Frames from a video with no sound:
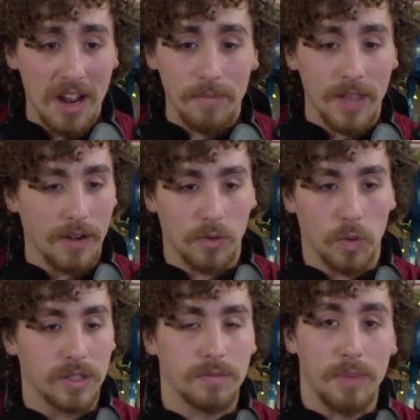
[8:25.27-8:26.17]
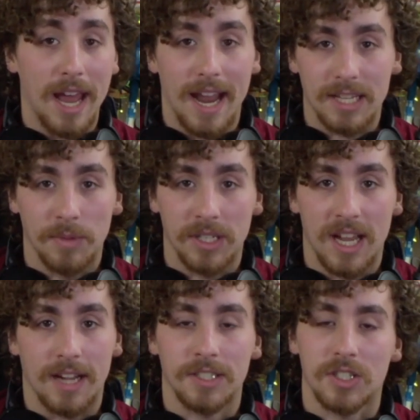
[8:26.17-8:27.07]
and of course bad asthma
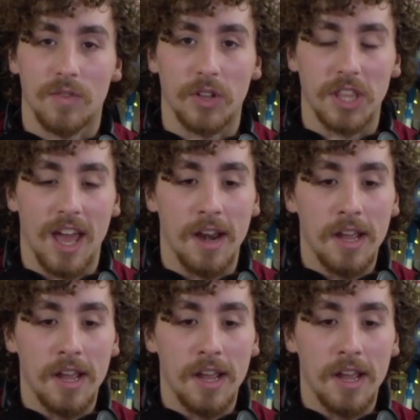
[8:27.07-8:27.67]
attacks and stuff like that.